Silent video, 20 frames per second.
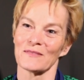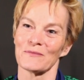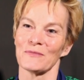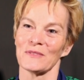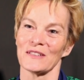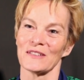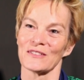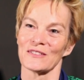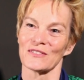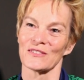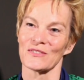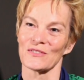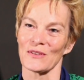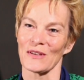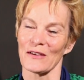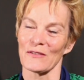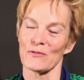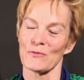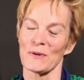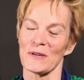because
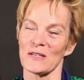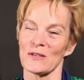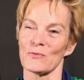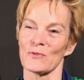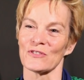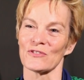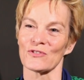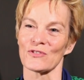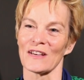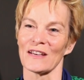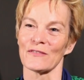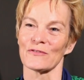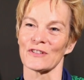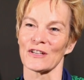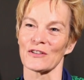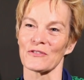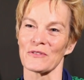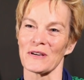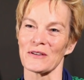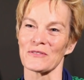everybody wants to have their
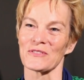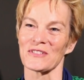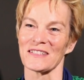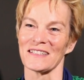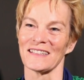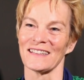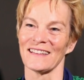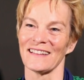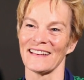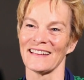crowds in,